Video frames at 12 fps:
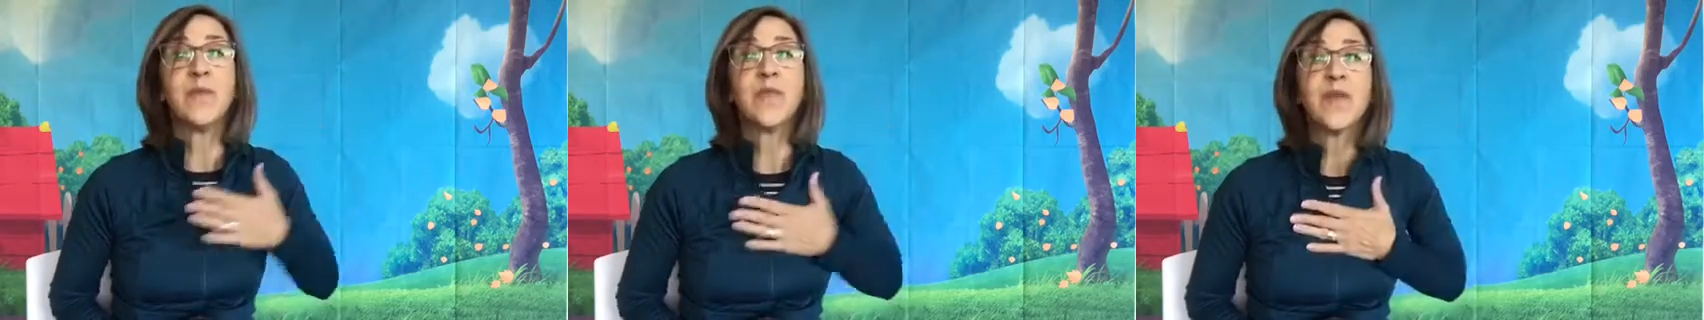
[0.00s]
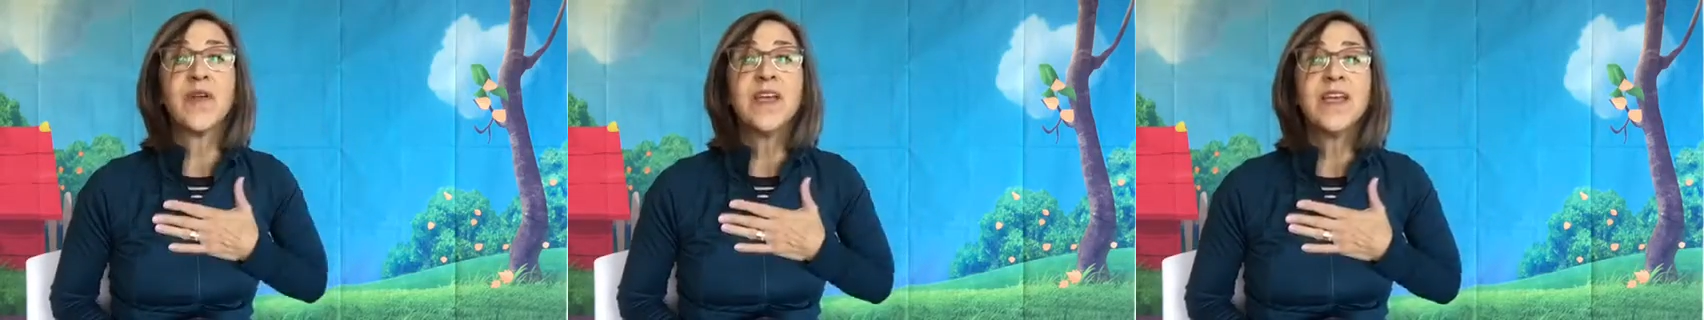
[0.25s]

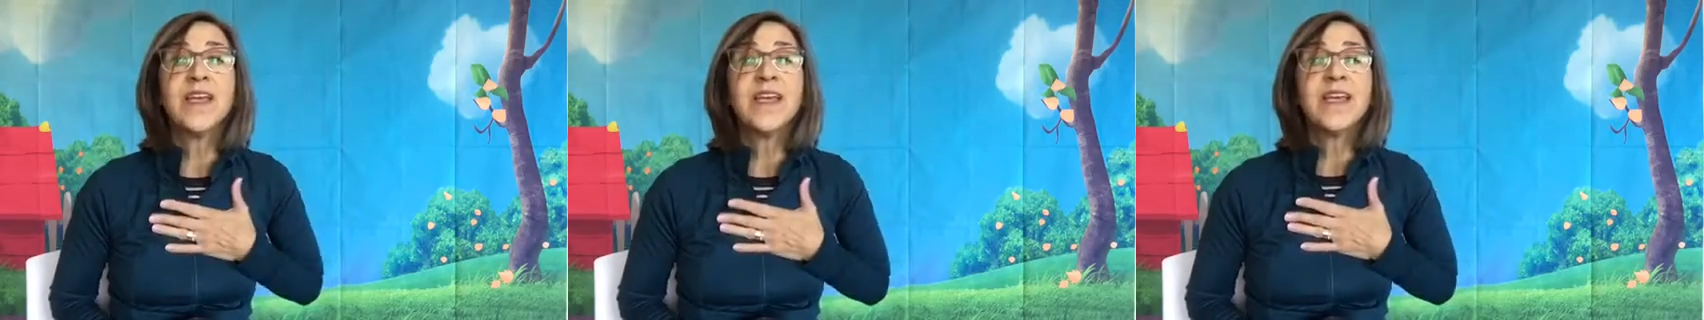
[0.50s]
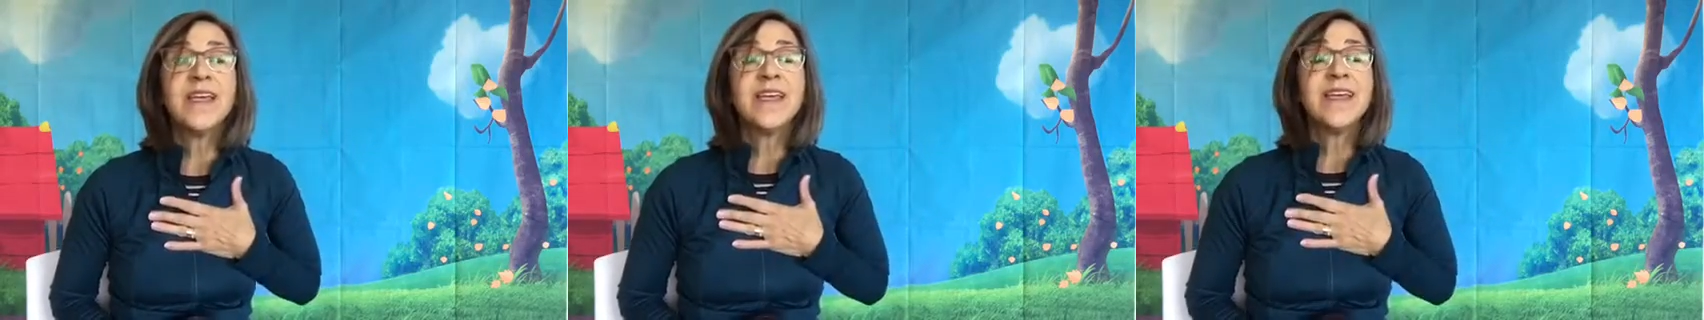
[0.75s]

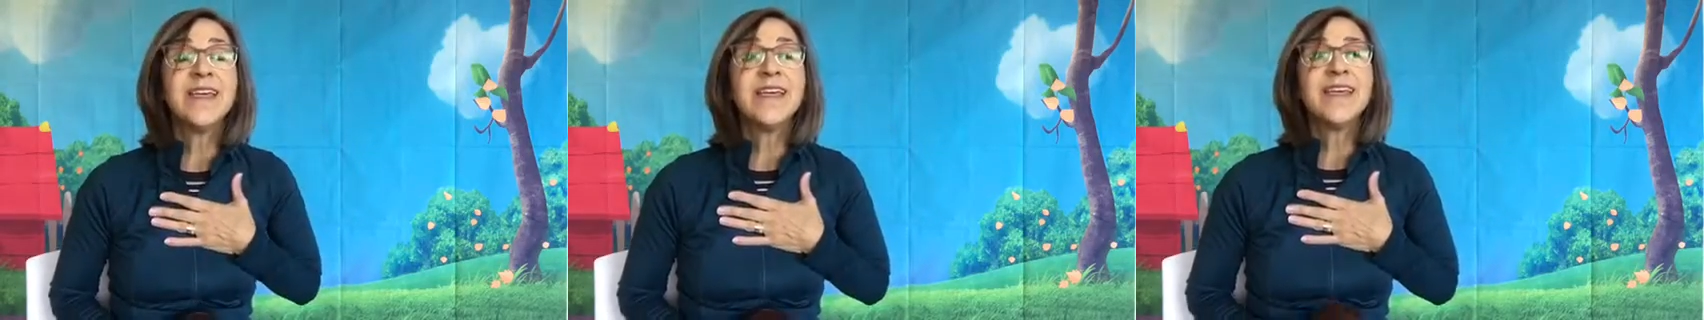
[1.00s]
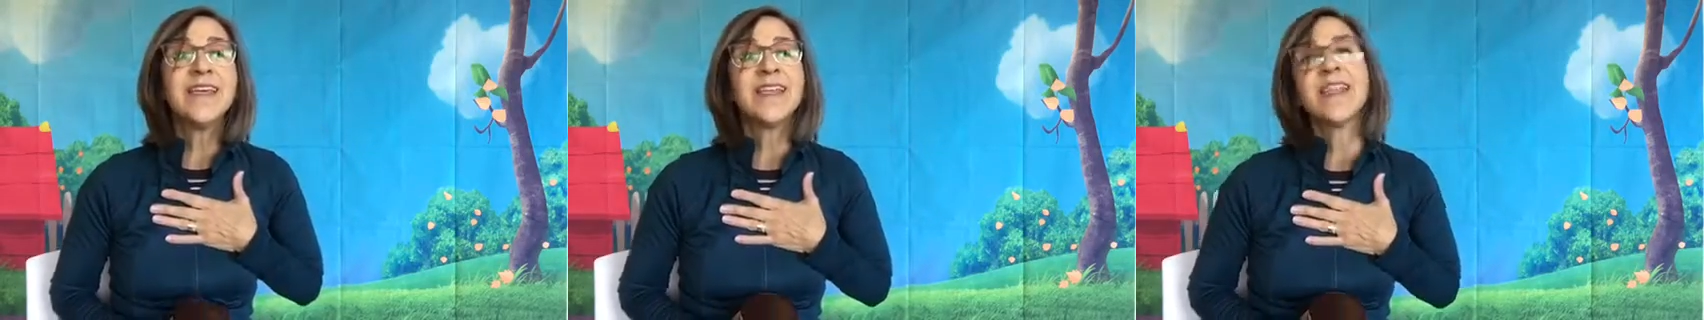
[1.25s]

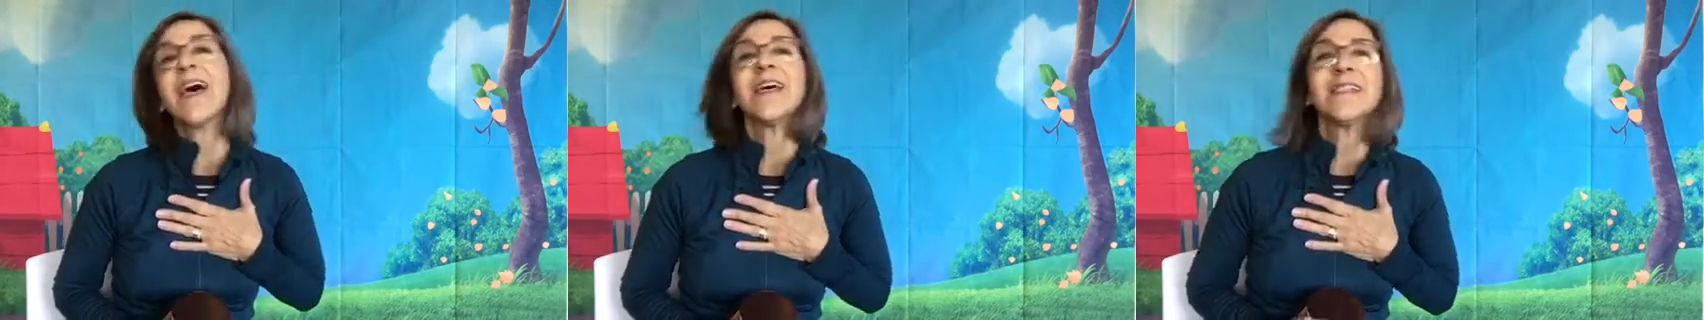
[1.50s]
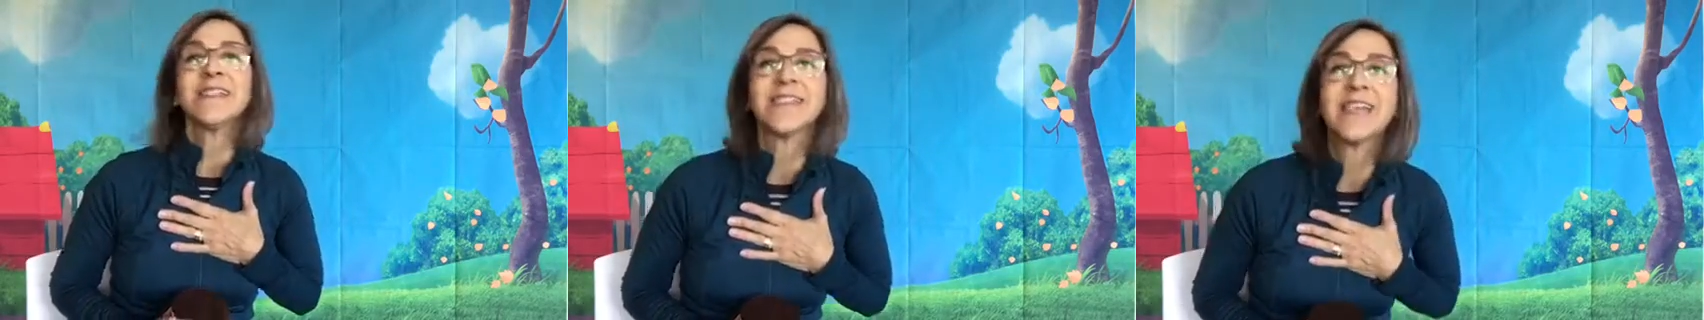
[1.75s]
breathe
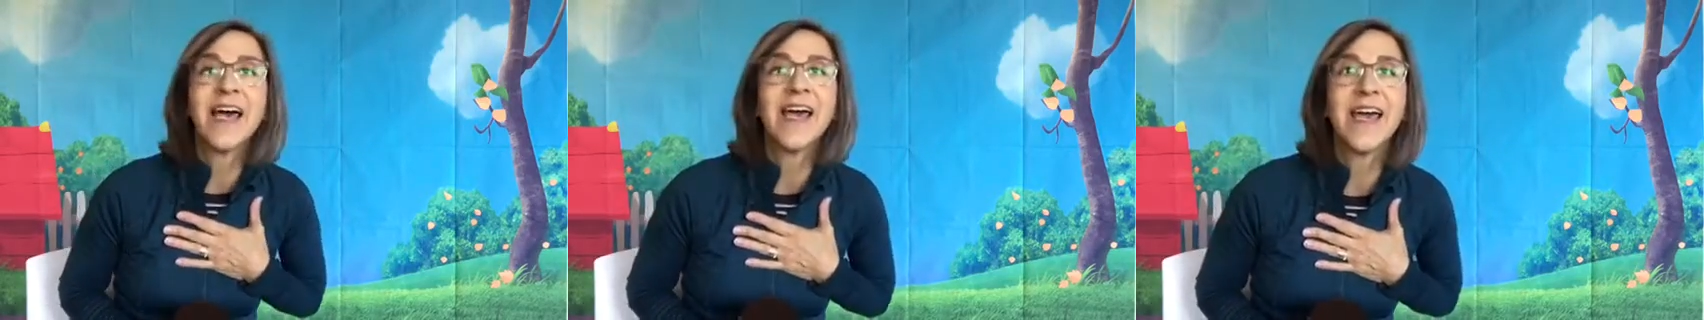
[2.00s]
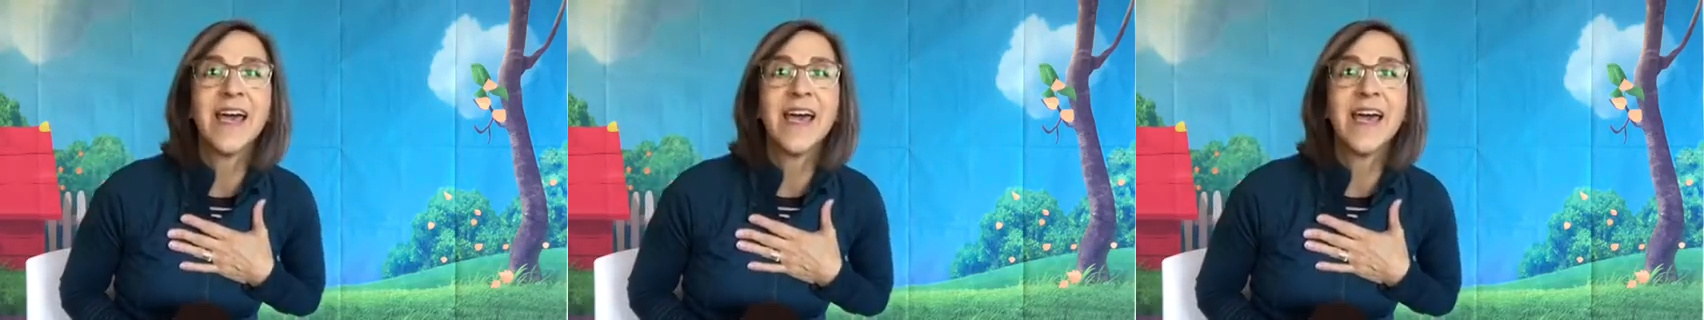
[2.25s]
and say,